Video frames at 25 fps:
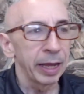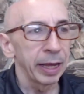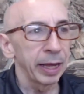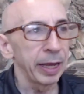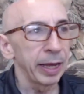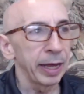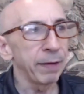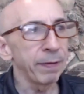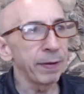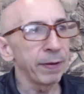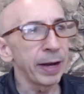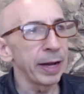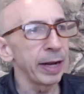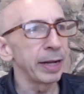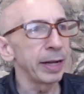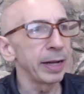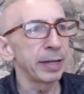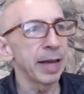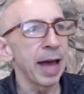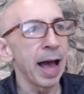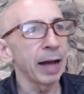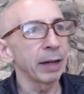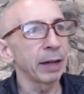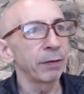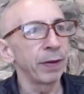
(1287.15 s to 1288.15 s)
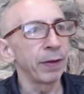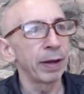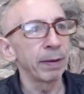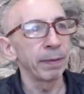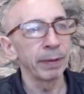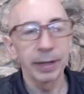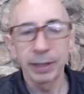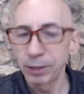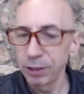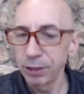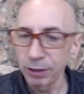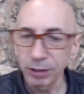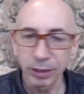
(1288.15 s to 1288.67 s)
Even in intact
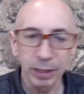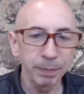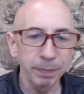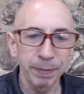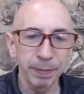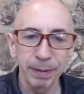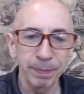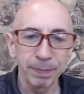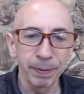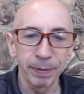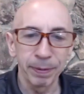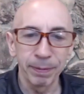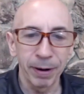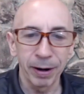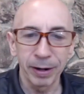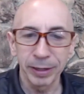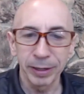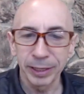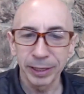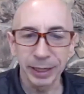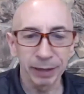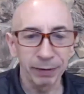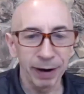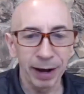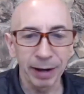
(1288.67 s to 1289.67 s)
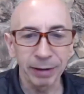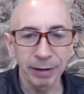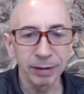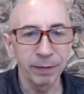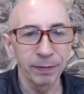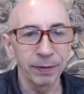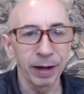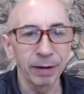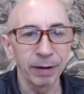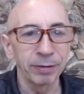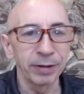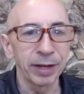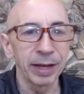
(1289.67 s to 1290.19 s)
families, you see people marching around,
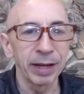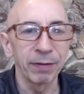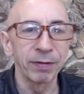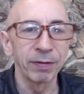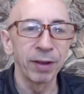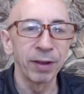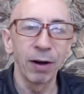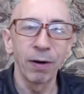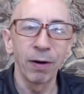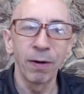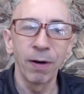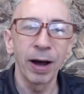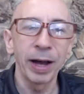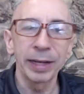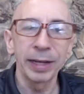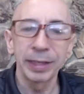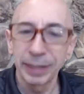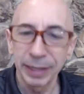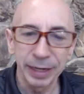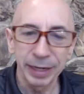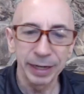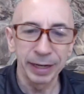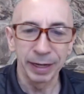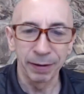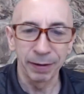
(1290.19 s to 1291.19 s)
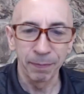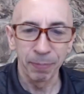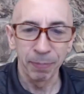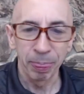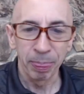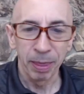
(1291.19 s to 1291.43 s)
sometimes they have no idea